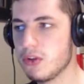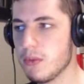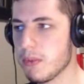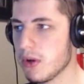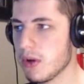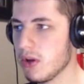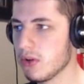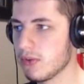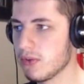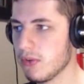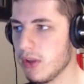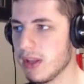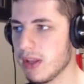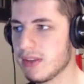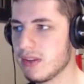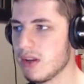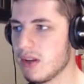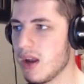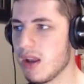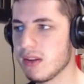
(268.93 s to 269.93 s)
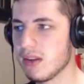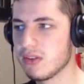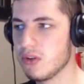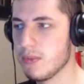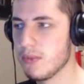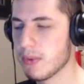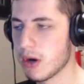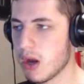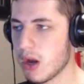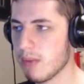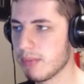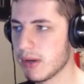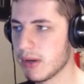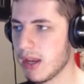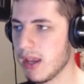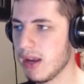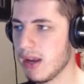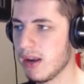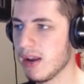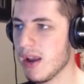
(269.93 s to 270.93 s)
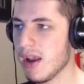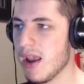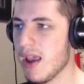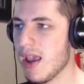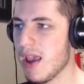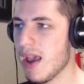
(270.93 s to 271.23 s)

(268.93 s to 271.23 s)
Super useful. It's not super complicated.